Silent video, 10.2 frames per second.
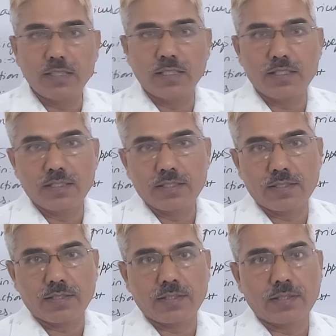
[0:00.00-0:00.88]

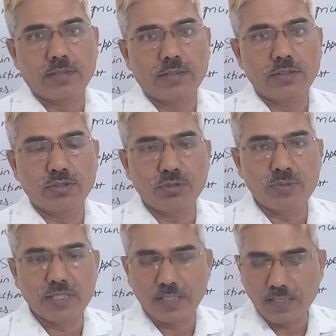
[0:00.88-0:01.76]
IAS YouTube
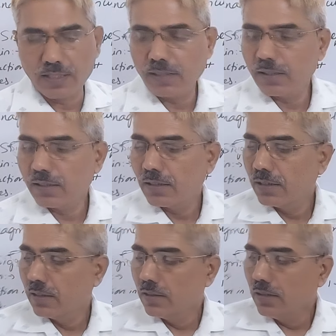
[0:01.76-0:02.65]
channel.
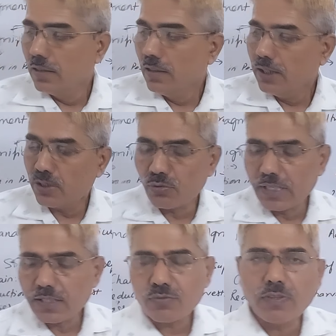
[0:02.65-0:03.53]

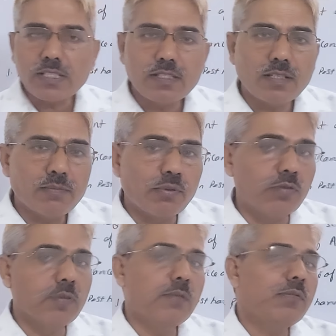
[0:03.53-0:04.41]
Students, what's the
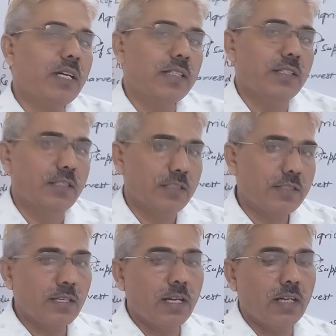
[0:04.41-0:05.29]
problem I
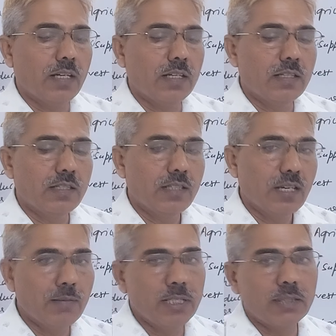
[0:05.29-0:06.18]
saw
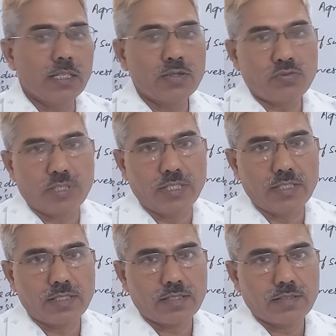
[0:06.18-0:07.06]
among the
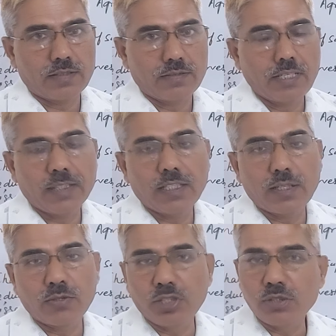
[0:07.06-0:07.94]
students when they
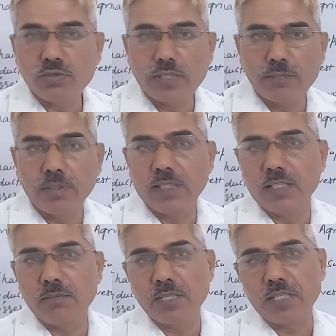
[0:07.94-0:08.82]
are going to appear
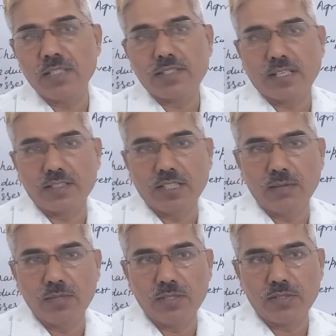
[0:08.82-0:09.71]
in mains
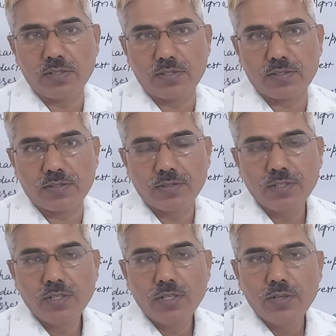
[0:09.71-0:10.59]
examinations?
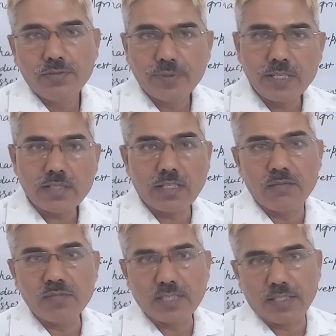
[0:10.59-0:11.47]
First
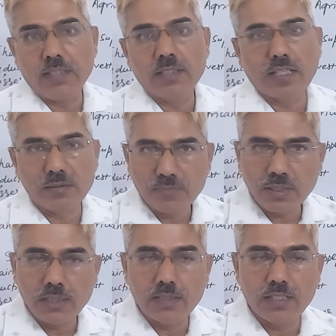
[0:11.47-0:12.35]
time, second time,
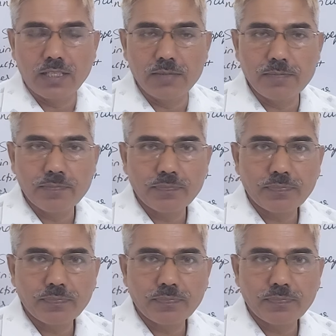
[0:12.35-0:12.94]
third time,